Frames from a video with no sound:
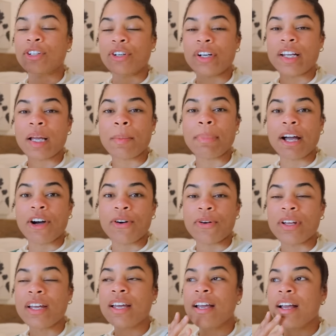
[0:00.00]
learning
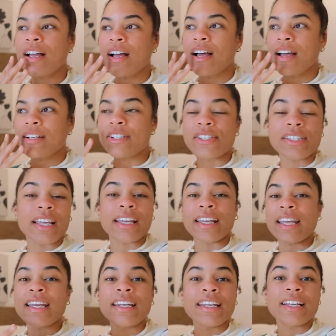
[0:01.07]
about just
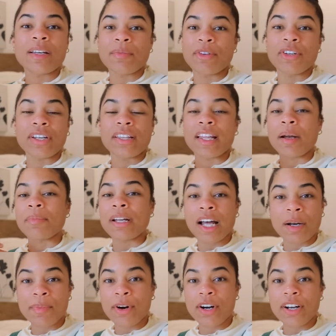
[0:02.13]
like any community that I'm
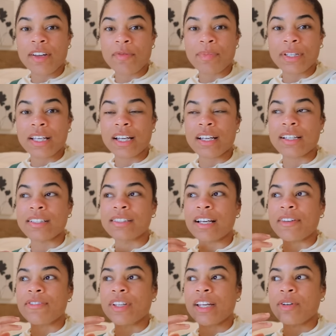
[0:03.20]
not a part of because I
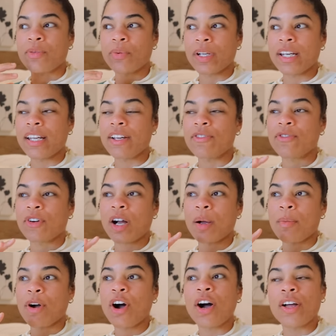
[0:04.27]
feel like reading
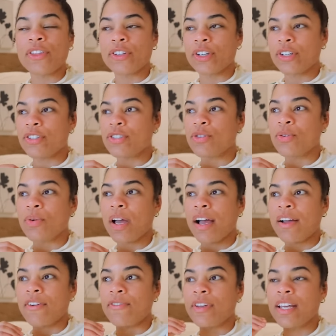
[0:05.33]
from authors who
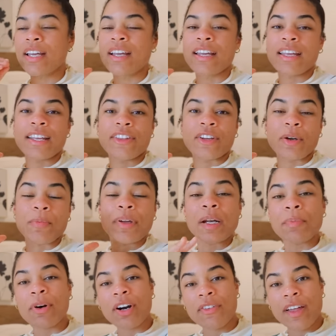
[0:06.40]
have either been a
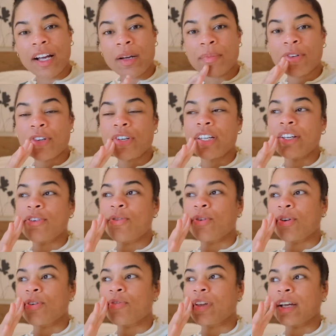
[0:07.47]
part of that community
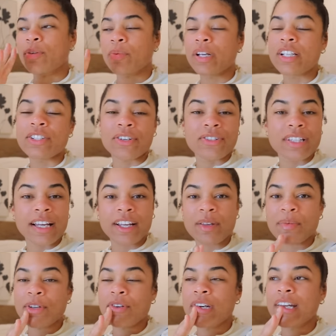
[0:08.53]
or who've like researched that
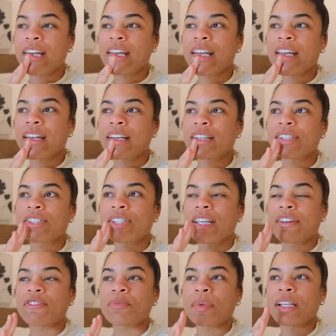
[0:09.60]
community, it just
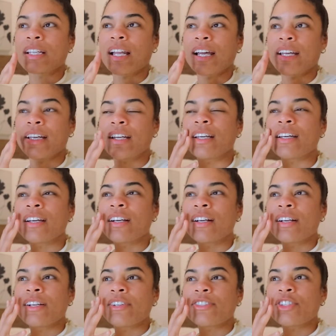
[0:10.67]
gives me like
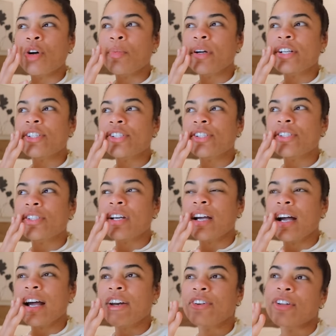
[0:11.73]
so much,
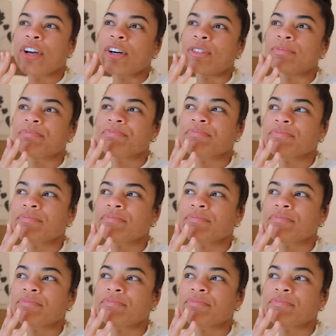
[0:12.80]
I don't know,